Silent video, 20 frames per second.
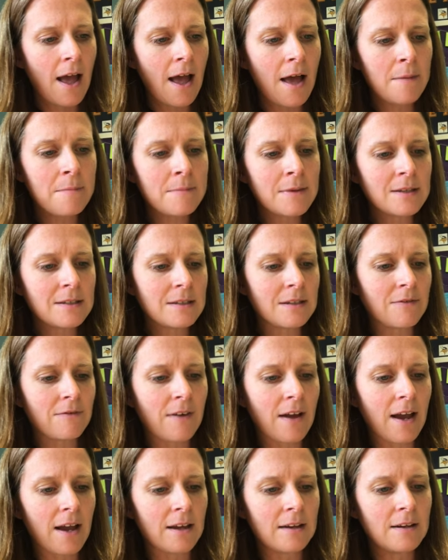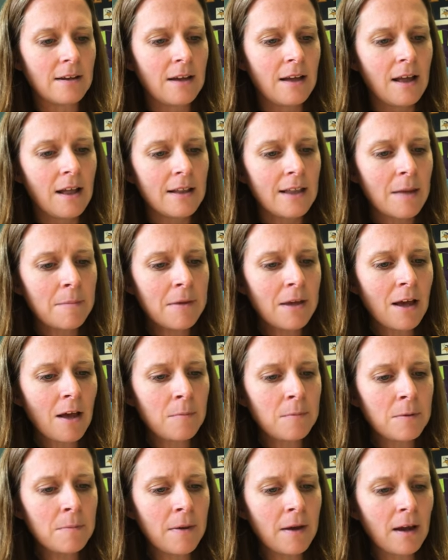I'm mystified. Let me
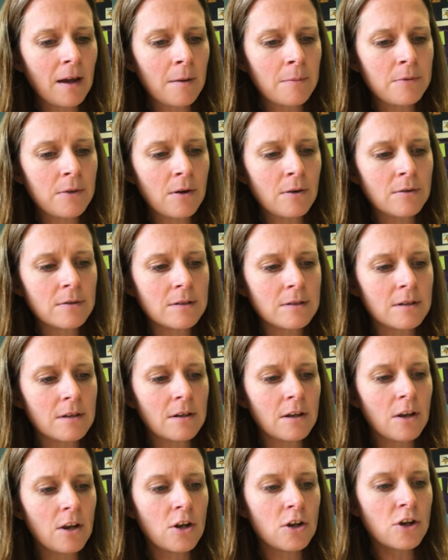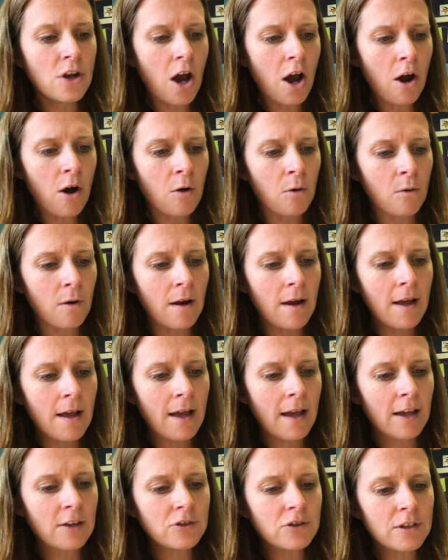help you pick up those. No!
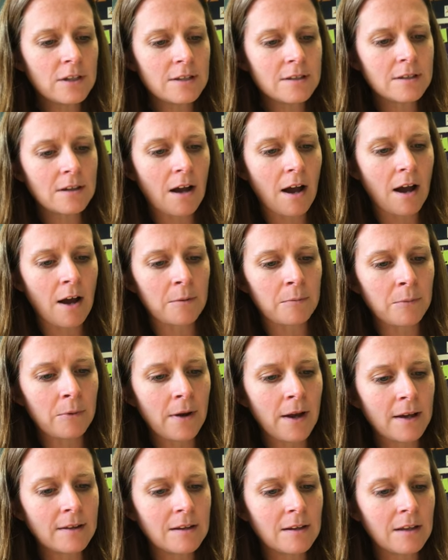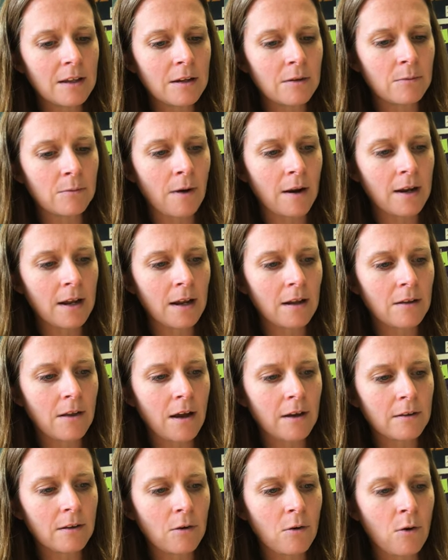And she's gone, practically running
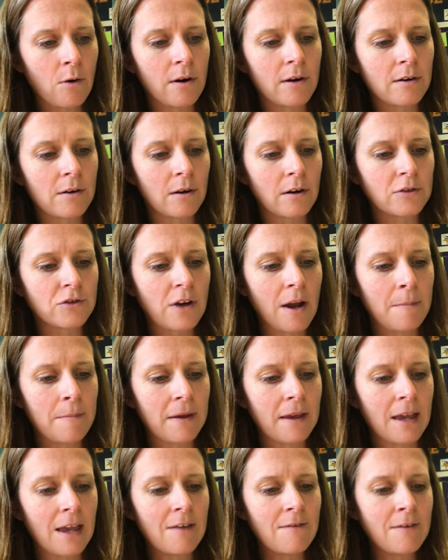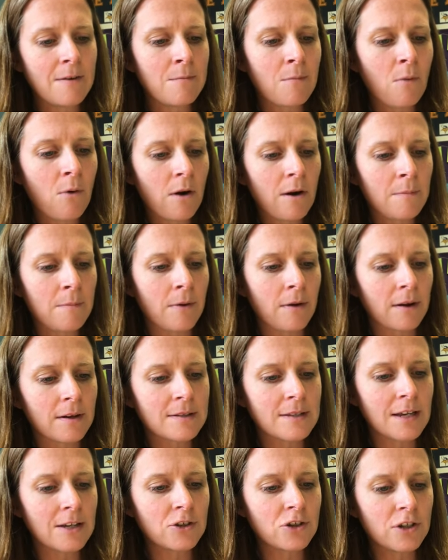along the corridor, dropping even more
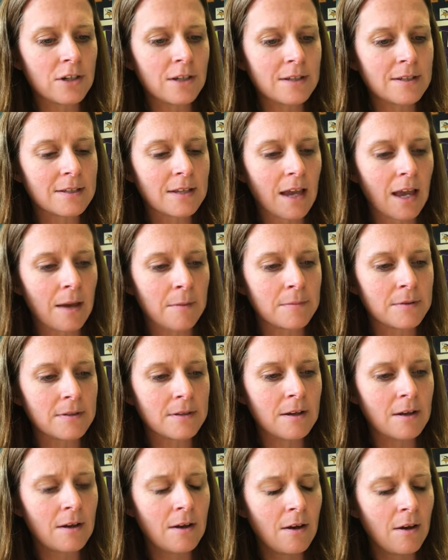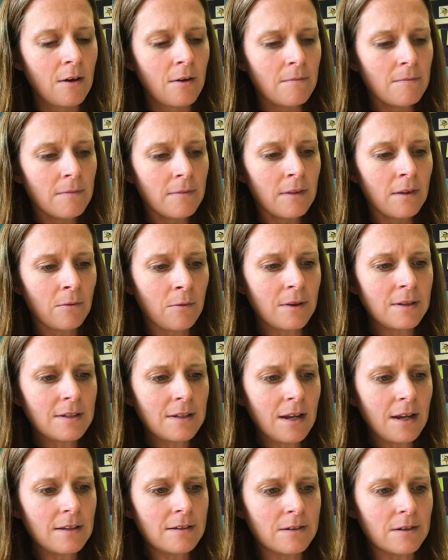books as she escapes. What
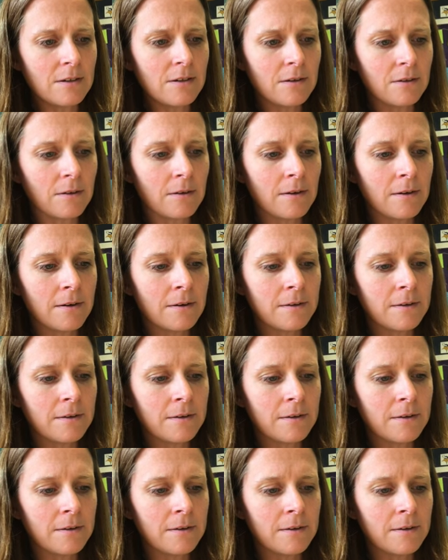did I do?